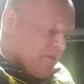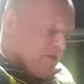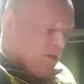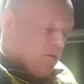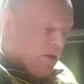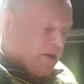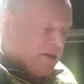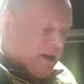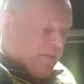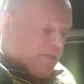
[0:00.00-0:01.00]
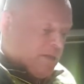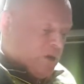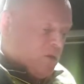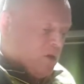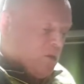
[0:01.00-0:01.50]
till work time.
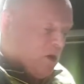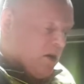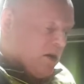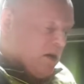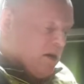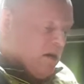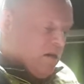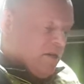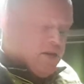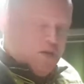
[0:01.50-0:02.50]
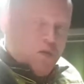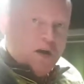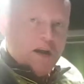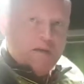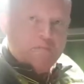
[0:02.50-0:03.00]
Go to work, finish
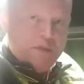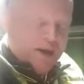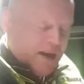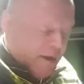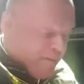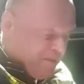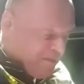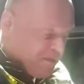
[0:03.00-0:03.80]
work 11 p.m.